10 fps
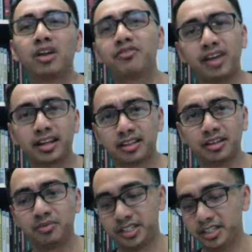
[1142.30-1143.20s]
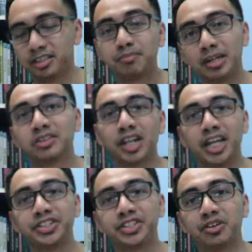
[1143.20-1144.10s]
factor, which is
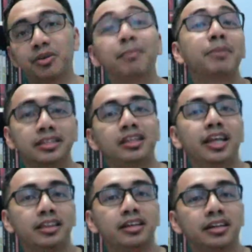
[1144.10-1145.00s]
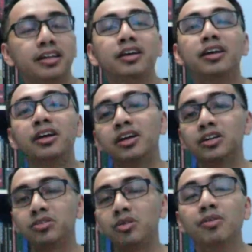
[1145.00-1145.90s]
pixelation or pixelated.
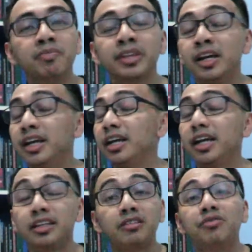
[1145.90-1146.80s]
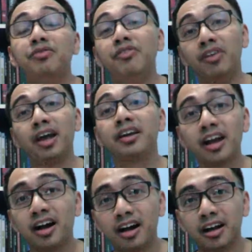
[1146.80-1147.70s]
So it is very
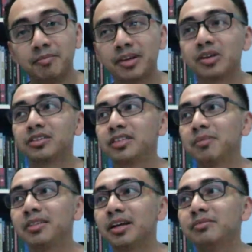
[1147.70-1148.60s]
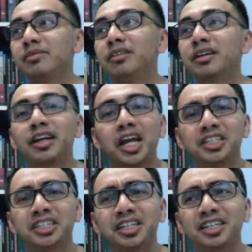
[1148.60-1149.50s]
hard because sometimes the
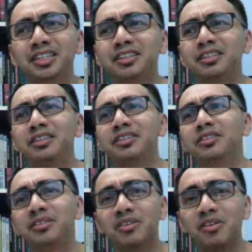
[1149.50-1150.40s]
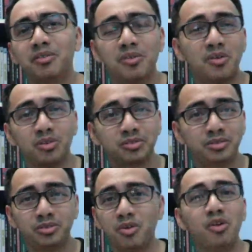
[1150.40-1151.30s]
connection is
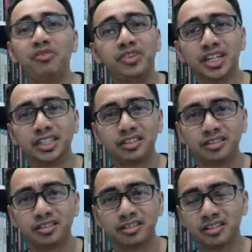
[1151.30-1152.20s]
obvious,